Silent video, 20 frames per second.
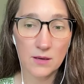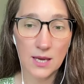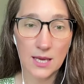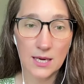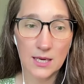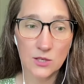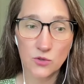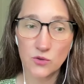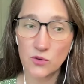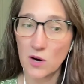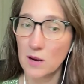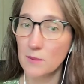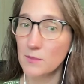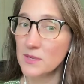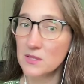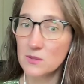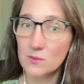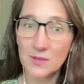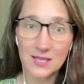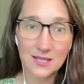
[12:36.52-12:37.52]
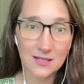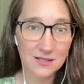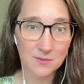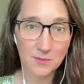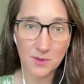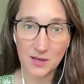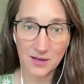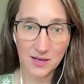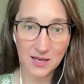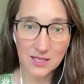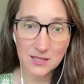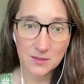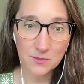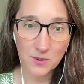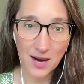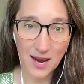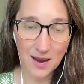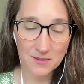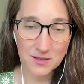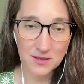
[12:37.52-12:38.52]
any traumas we experienced,
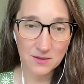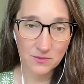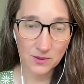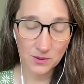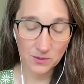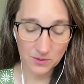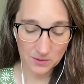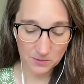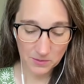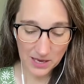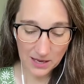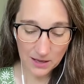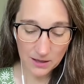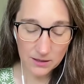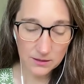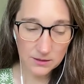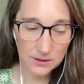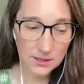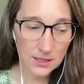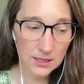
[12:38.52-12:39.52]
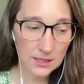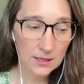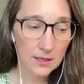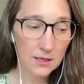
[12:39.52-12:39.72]
perhaps if we rebelled.